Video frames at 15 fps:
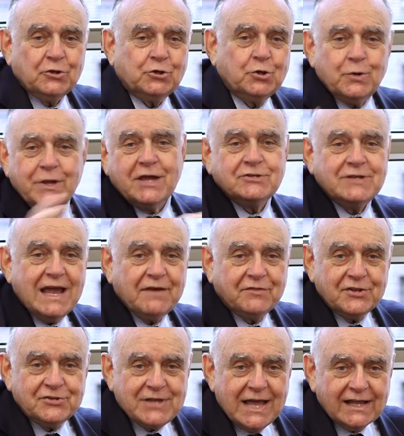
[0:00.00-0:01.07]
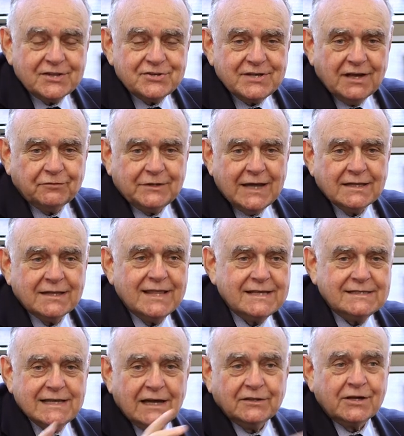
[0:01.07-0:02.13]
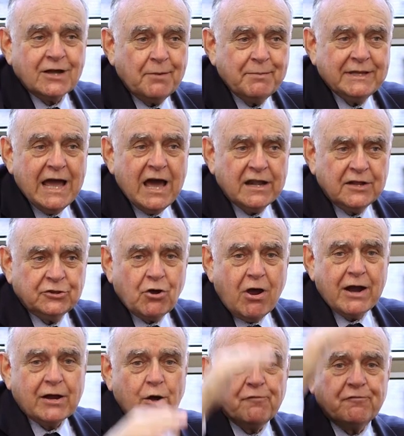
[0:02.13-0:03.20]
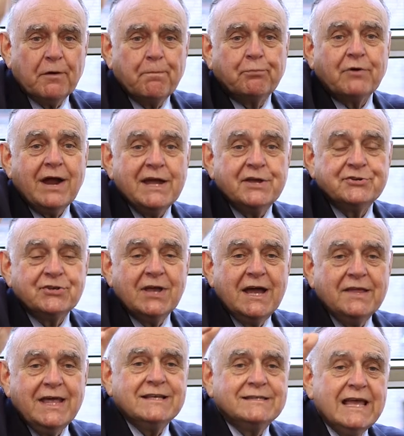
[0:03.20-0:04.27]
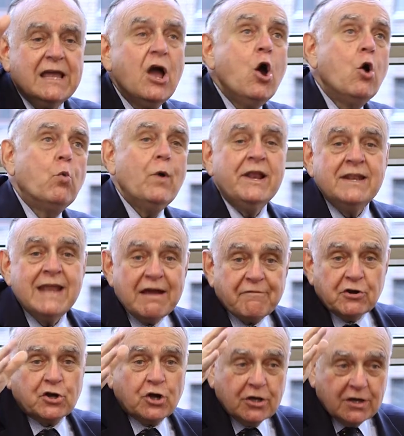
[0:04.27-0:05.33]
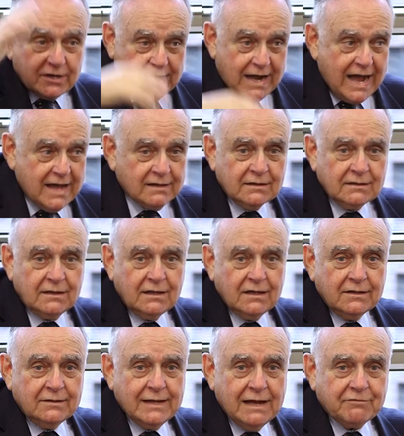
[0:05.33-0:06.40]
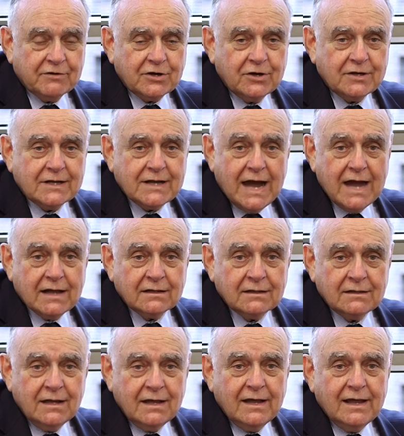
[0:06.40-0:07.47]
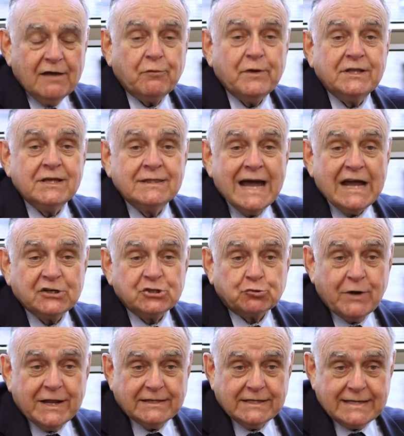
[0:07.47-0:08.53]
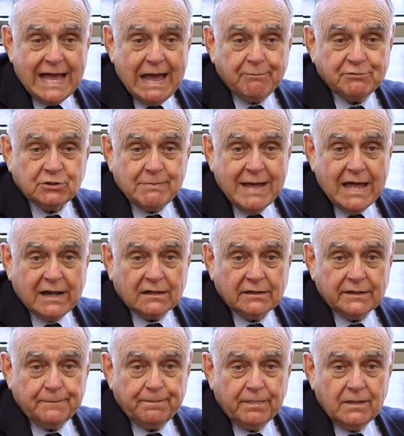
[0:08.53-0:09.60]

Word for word: Two years after the second self-tender, they sell the company to Anadarko for a price. They say, we never could have gotten, never could have gotten if we did not shrink the cap dramatically.